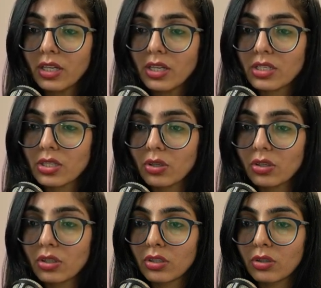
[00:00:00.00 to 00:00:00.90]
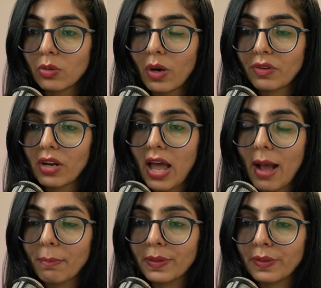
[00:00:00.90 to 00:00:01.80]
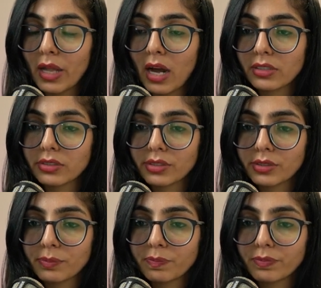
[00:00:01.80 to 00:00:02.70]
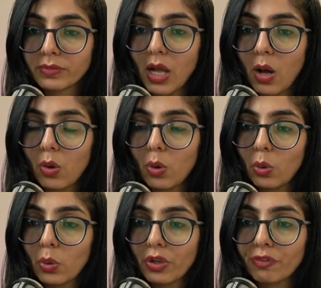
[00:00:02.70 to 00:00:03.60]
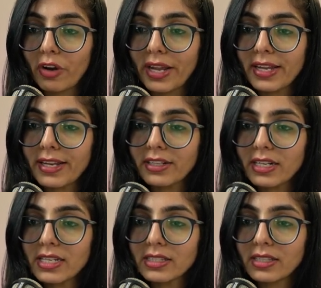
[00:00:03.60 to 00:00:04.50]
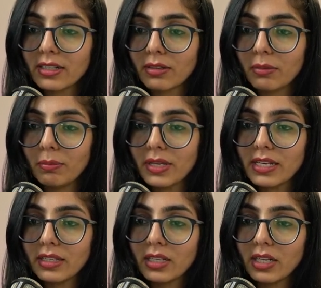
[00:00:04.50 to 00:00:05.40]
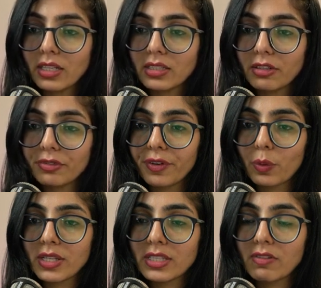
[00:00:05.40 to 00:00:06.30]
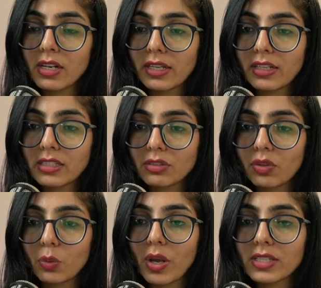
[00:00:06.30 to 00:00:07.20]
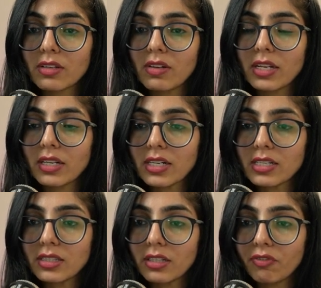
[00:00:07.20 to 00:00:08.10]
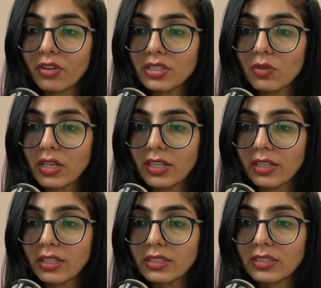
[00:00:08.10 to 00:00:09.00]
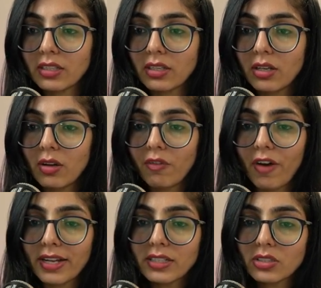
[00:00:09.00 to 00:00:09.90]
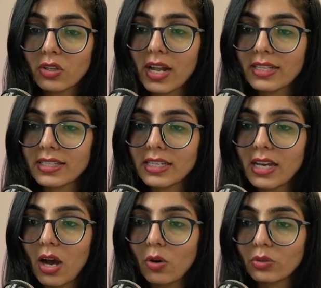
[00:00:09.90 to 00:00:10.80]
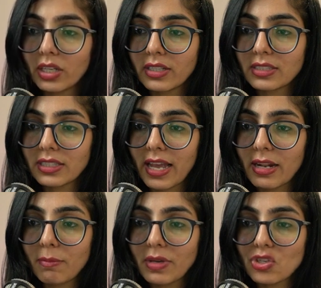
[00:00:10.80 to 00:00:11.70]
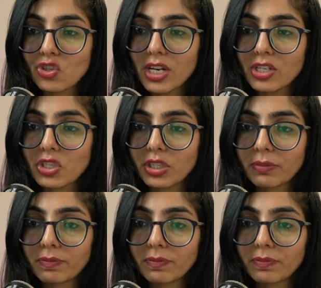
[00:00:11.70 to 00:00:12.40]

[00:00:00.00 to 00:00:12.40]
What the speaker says: So, what will happen that now if I increase the B, this frequency will increase. Frequency will increase, the difference will increase. Fine. So, let's see how things can be changed.